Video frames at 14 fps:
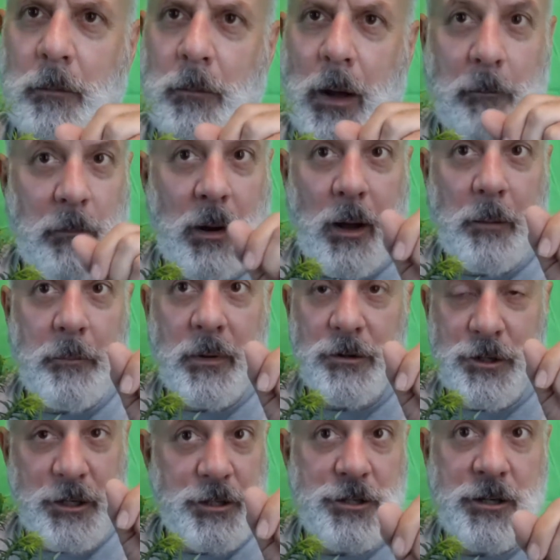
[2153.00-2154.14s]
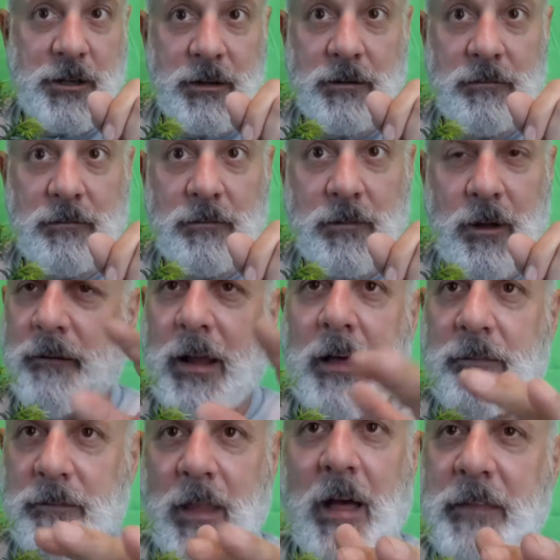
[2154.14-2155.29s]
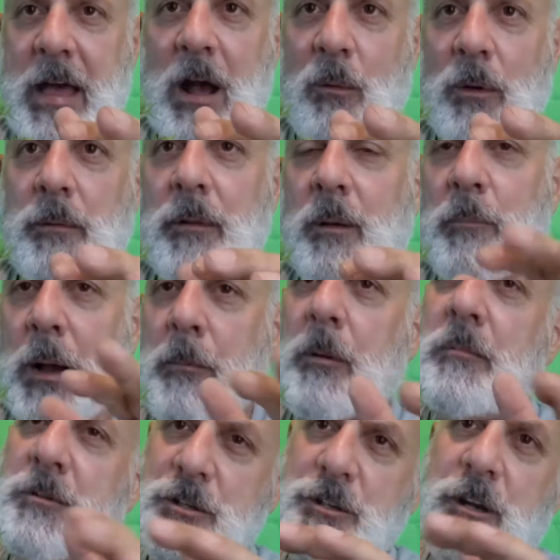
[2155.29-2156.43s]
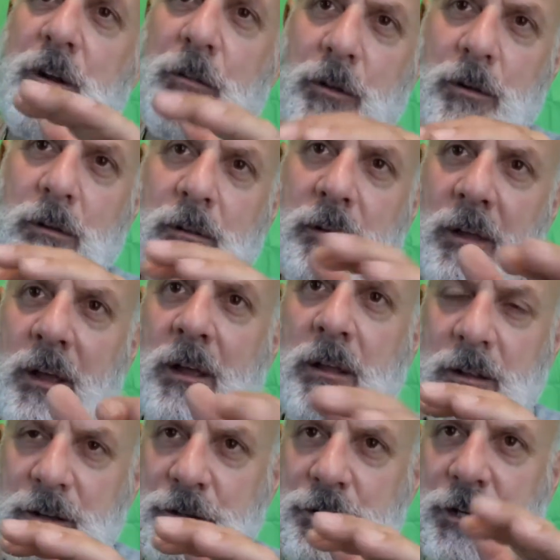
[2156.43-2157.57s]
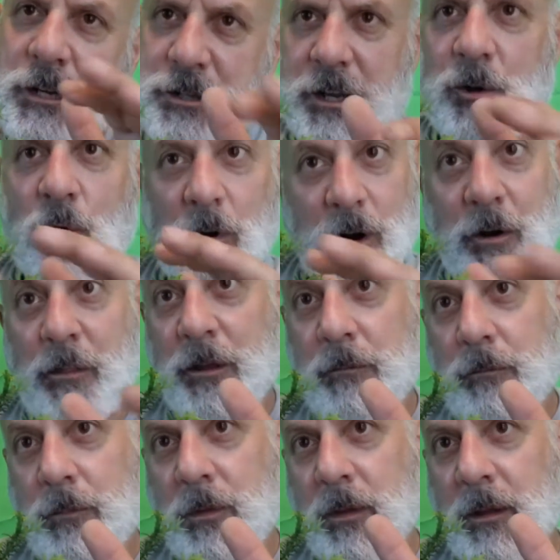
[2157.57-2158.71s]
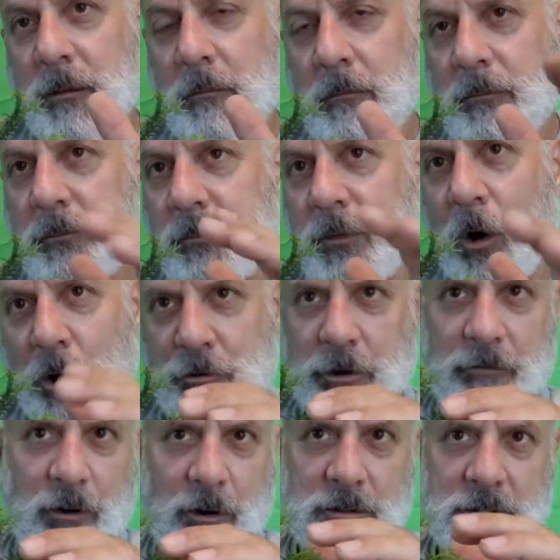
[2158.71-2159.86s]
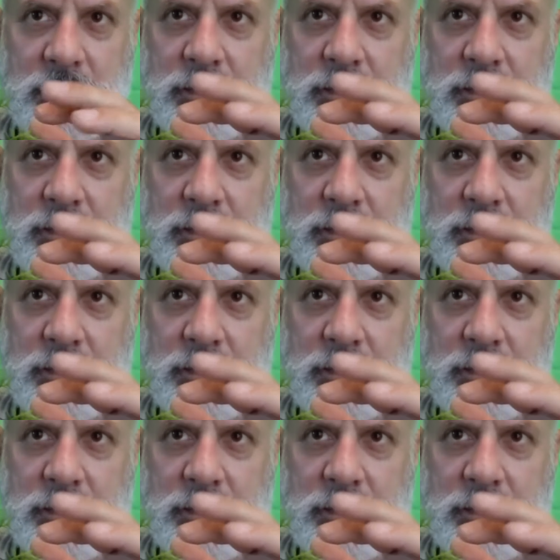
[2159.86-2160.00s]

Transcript: Pop Pop and Gigi. Oh, not that one. Pop Pop and Gigi go to Gigi and Nora go to the Audreyverse